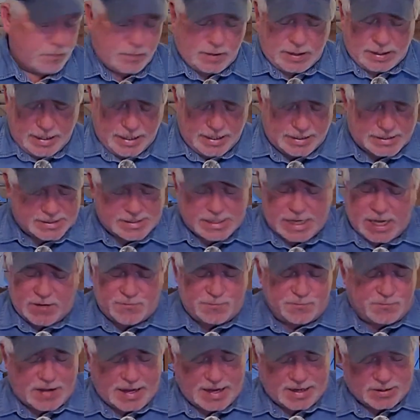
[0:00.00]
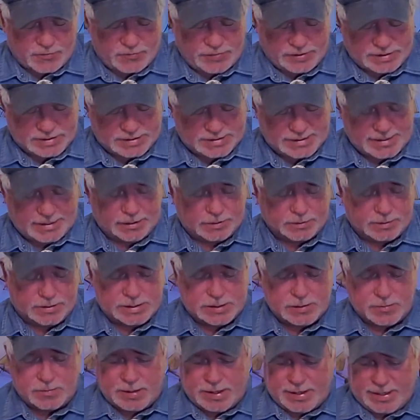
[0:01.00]
It's not factory sealed.
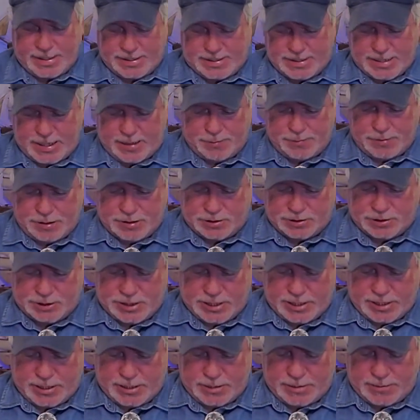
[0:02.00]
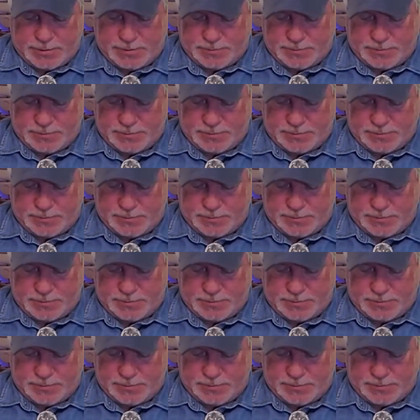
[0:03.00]
Somebody taped it shut.